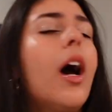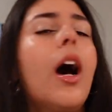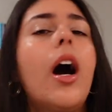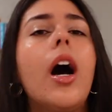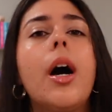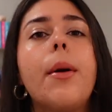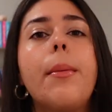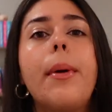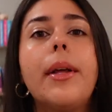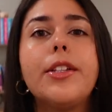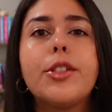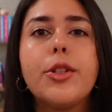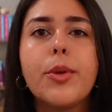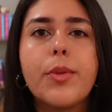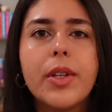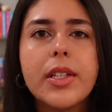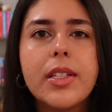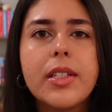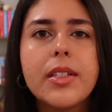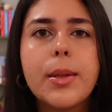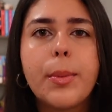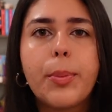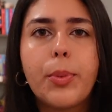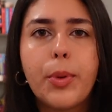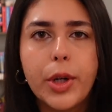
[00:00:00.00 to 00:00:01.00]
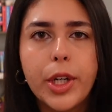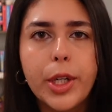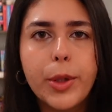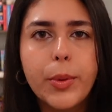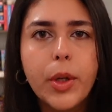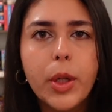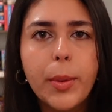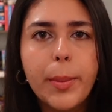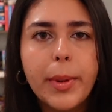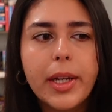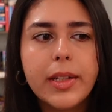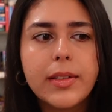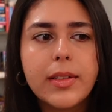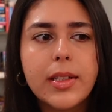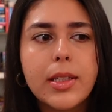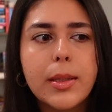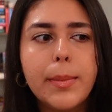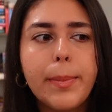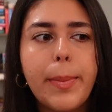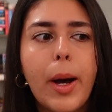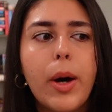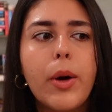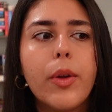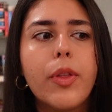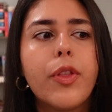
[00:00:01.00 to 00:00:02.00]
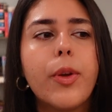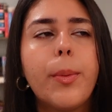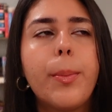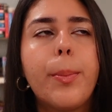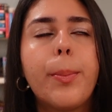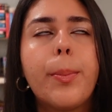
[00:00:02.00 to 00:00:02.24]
And so this is the prequel because it's about the